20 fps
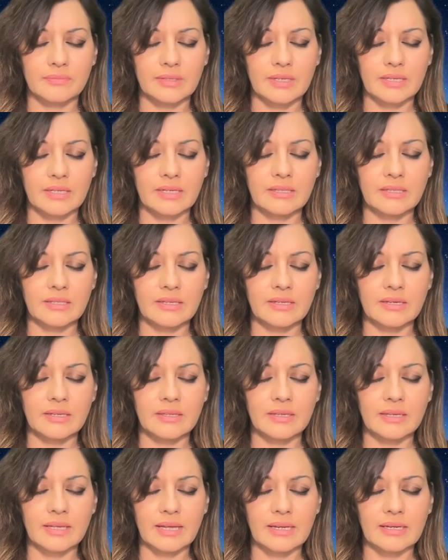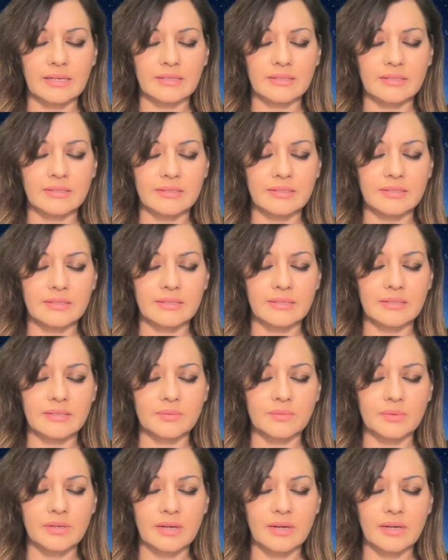And in the other galaxies,
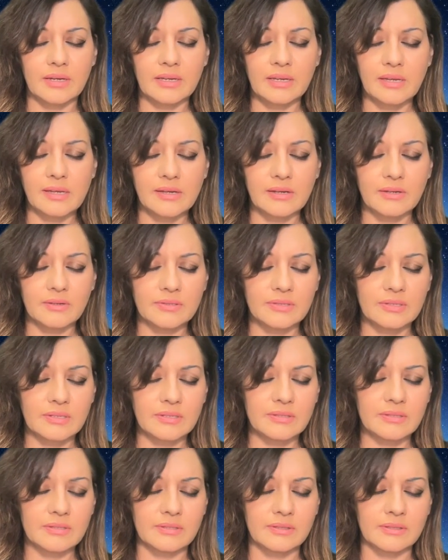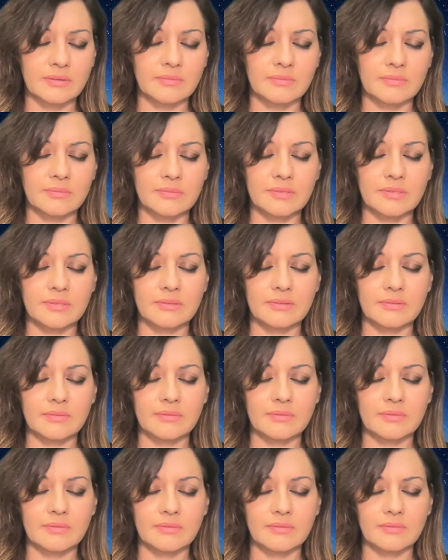we are ecosystems.
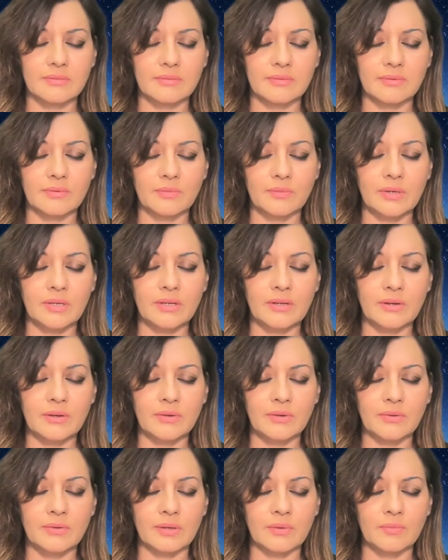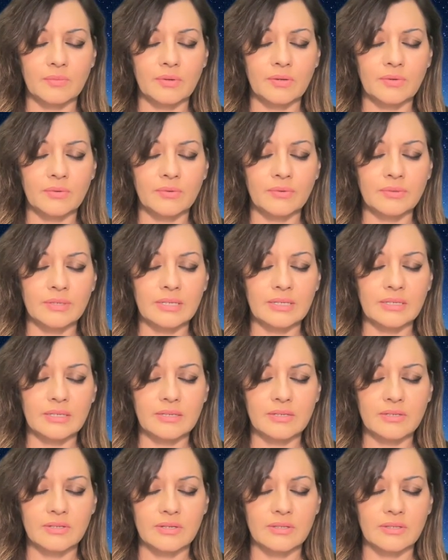We know that we all need
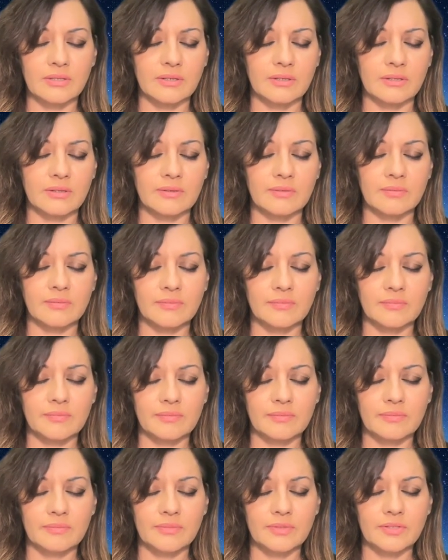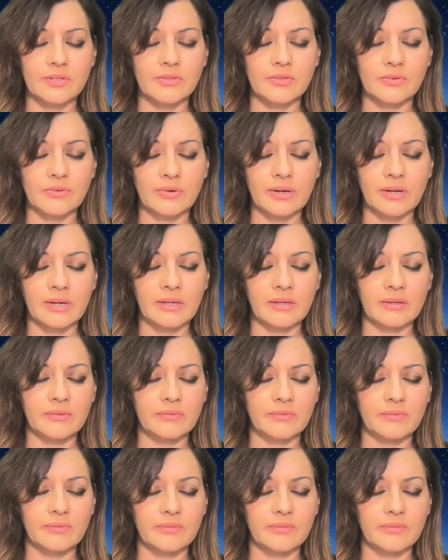each other to thrive.